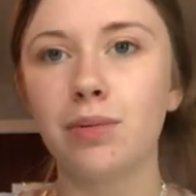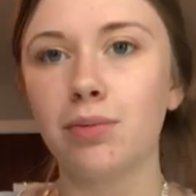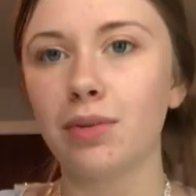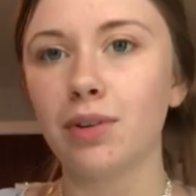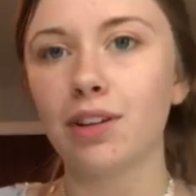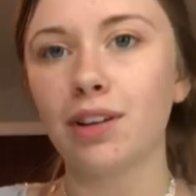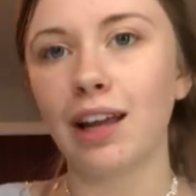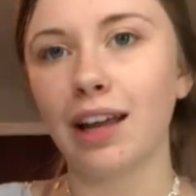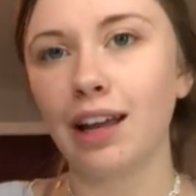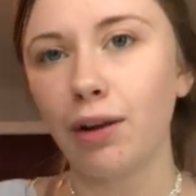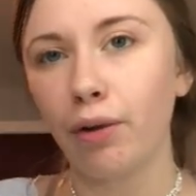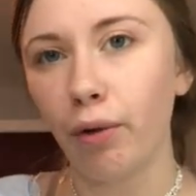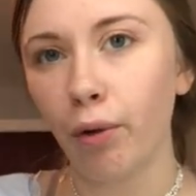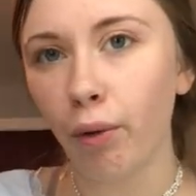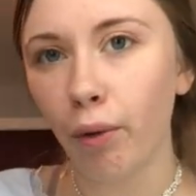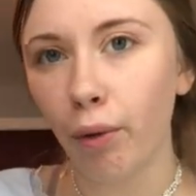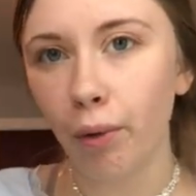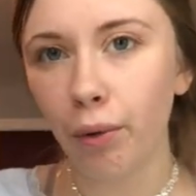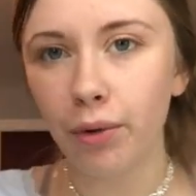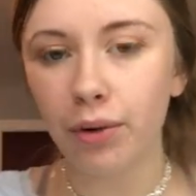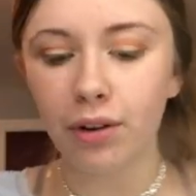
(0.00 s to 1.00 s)
Like
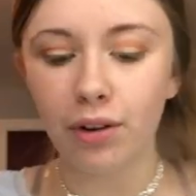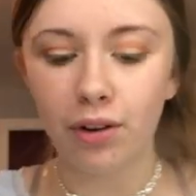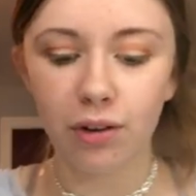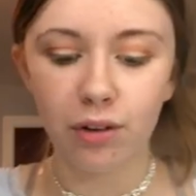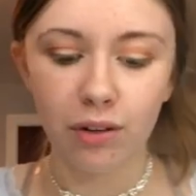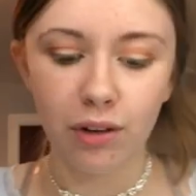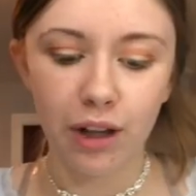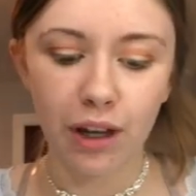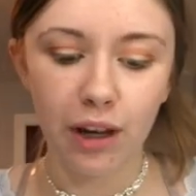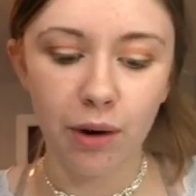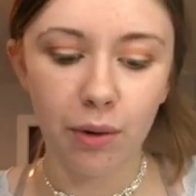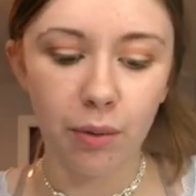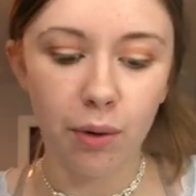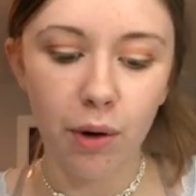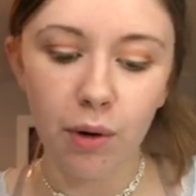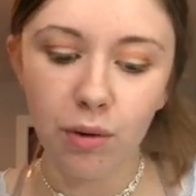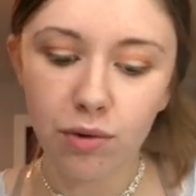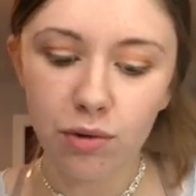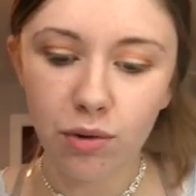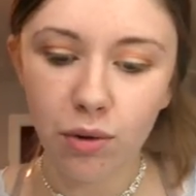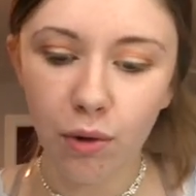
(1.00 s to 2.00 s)
gold, like a
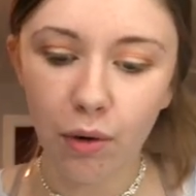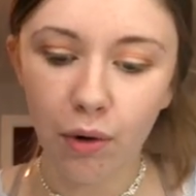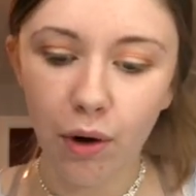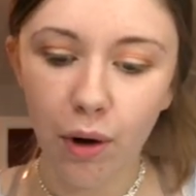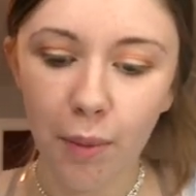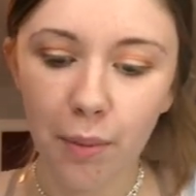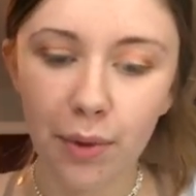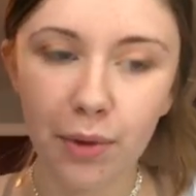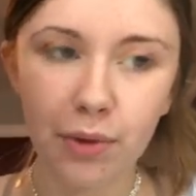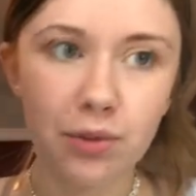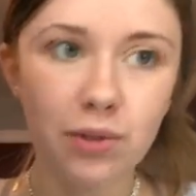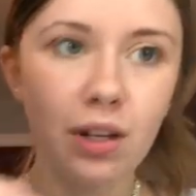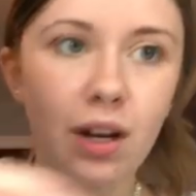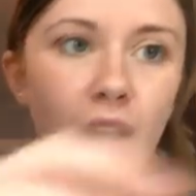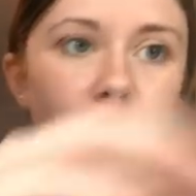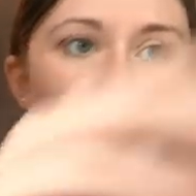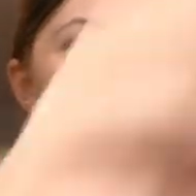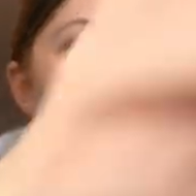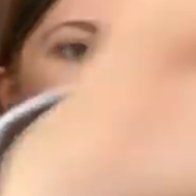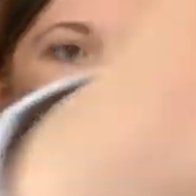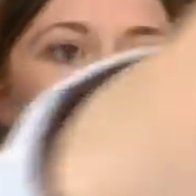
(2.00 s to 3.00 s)
rose gold almost.
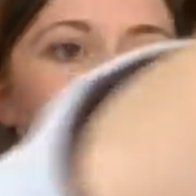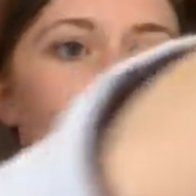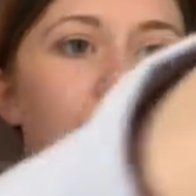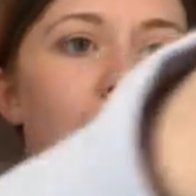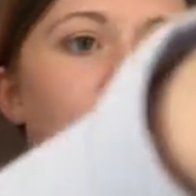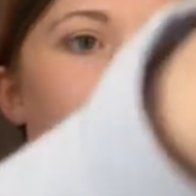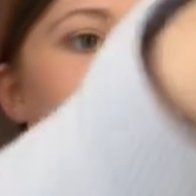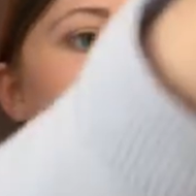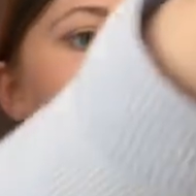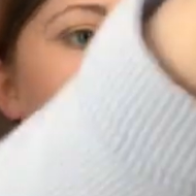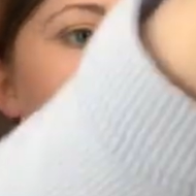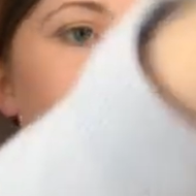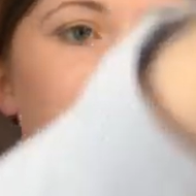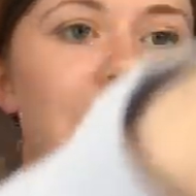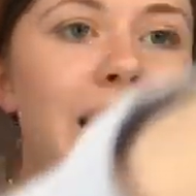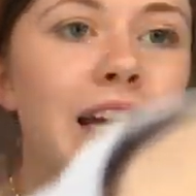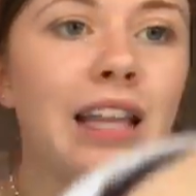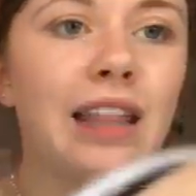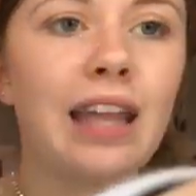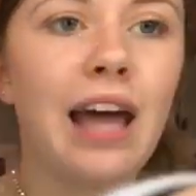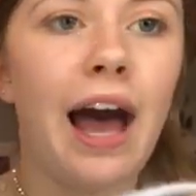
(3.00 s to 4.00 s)
And I'm gonna
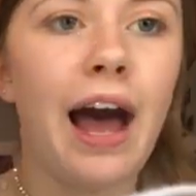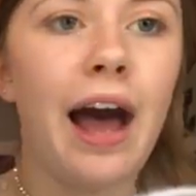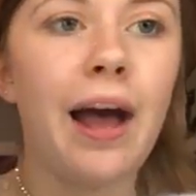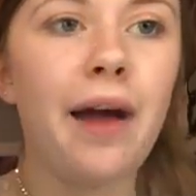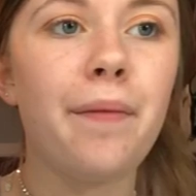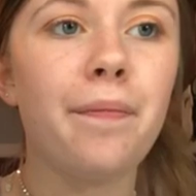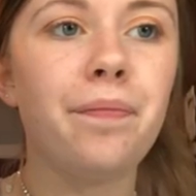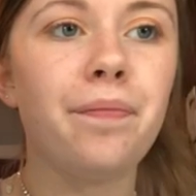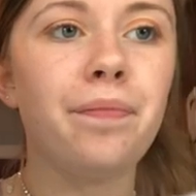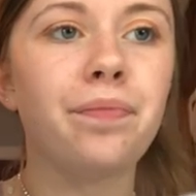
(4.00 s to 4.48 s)
take that